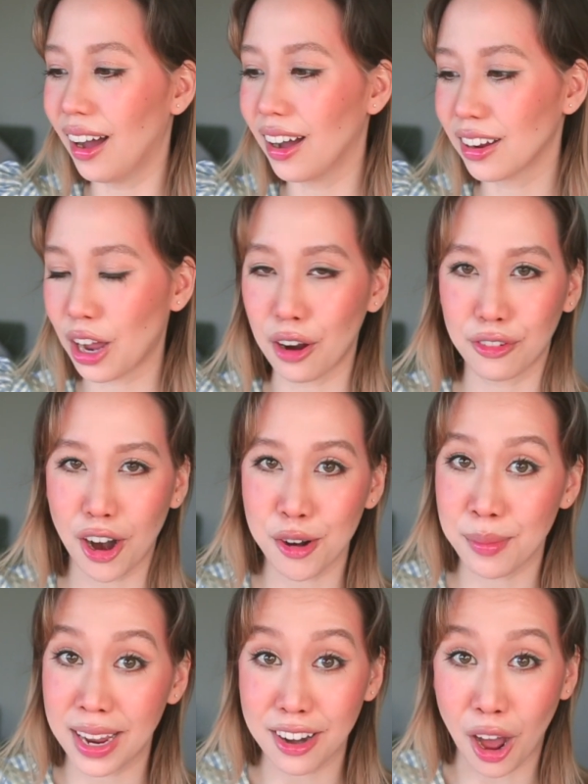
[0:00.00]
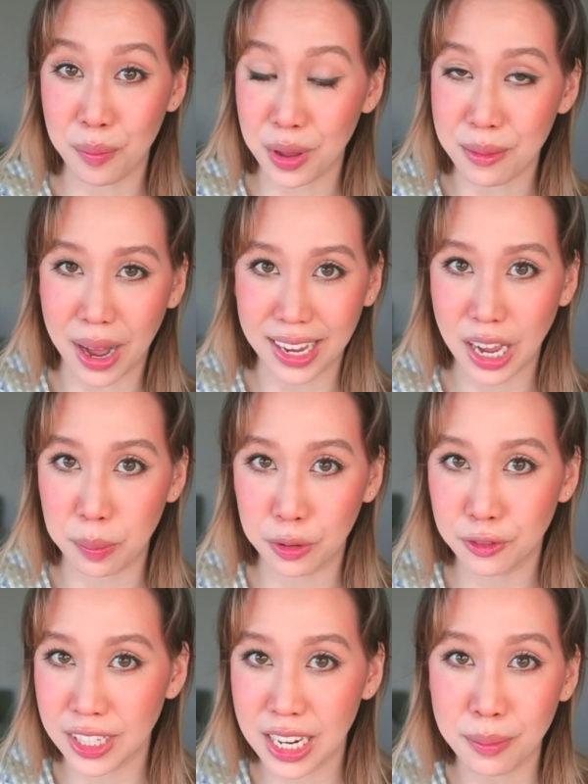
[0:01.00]
cover art might not be my cup
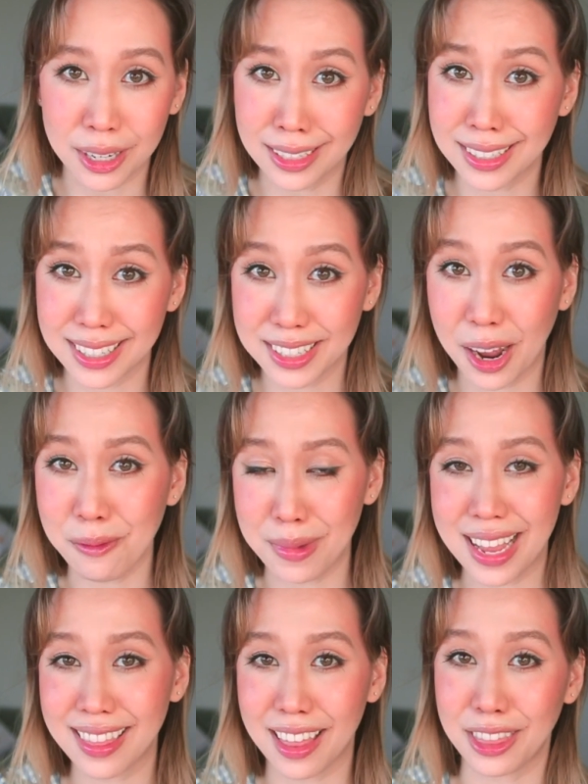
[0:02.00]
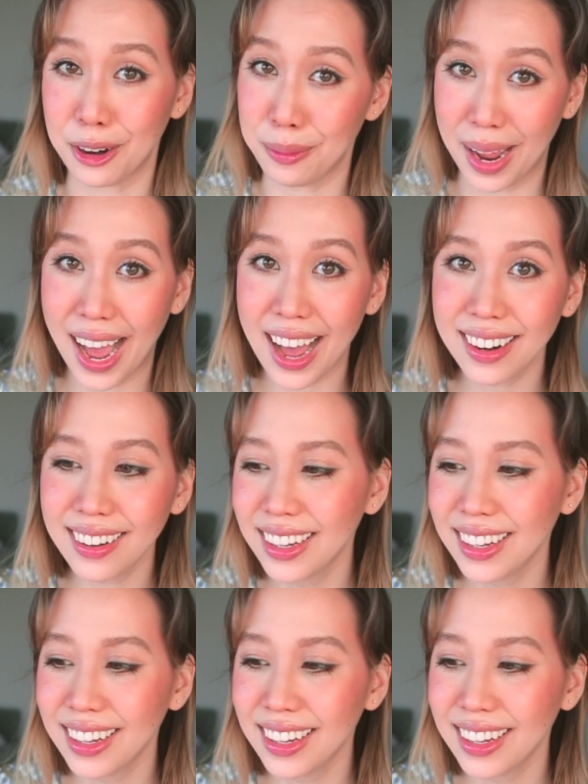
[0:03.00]
of tea, but it does not mean that they're bad.